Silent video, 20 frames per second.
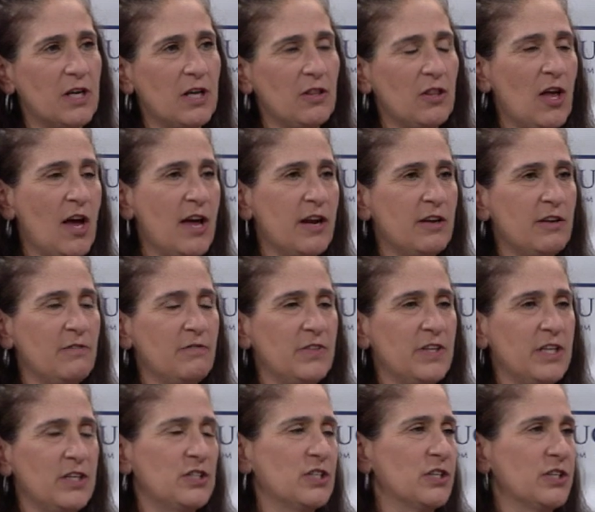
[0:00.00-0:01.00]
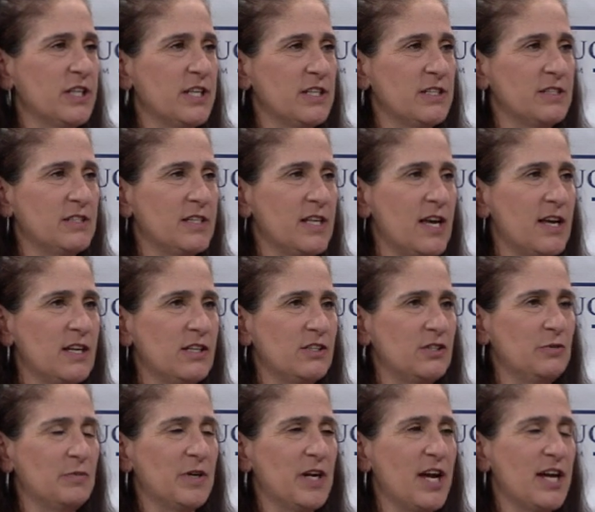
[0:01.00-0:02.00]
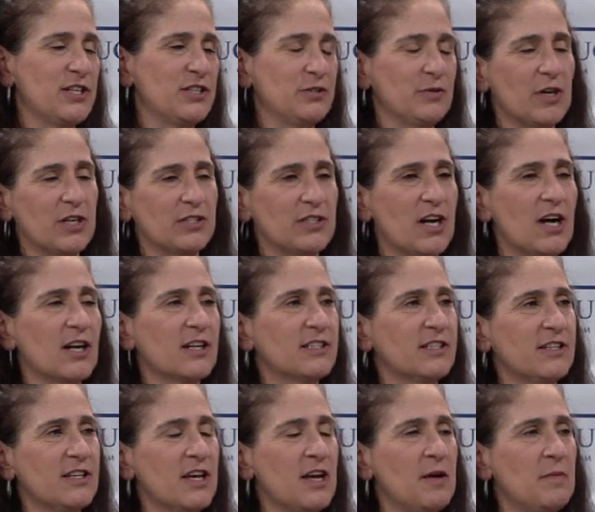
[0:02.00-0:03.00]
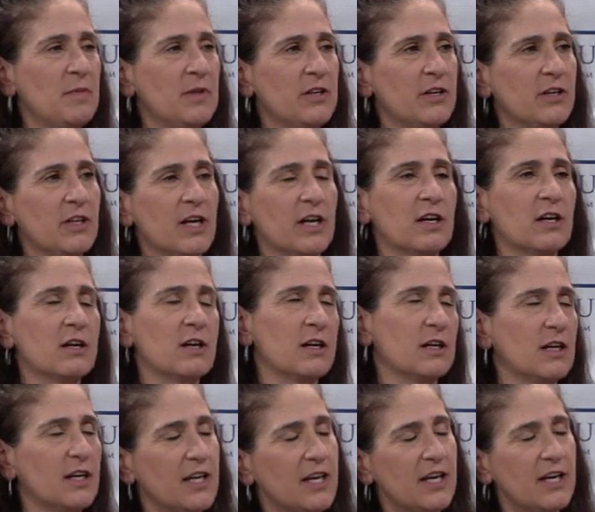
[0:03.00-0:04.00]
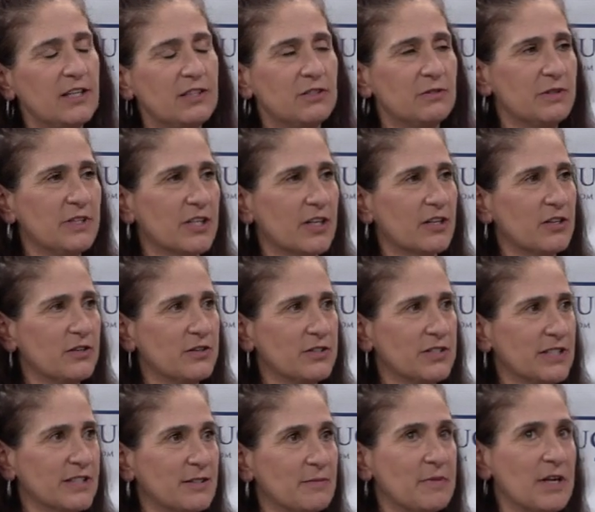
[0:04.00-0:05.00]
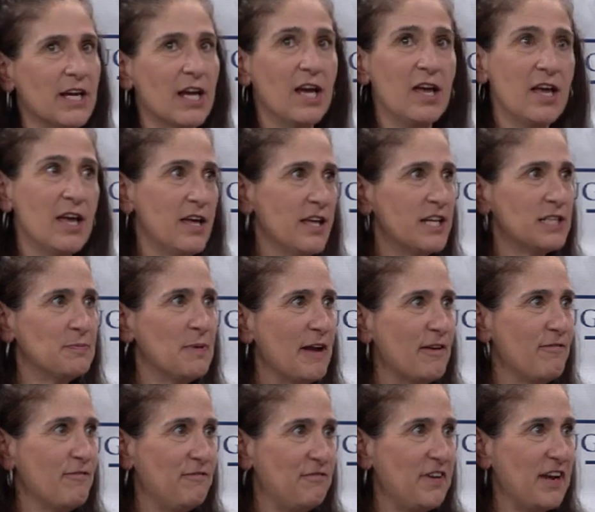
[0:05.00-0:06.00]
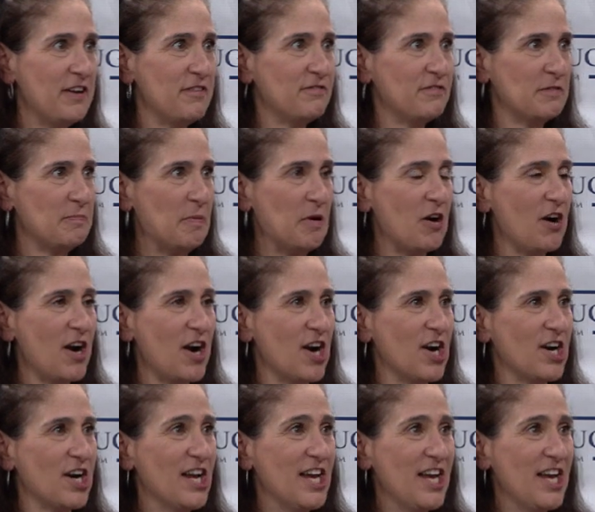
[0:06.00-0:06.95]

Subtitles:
A lot of the attorneys that do what I do, I'll talk to them and they're like, oh, I hate doing the closings. I'm like, that's my favorite part.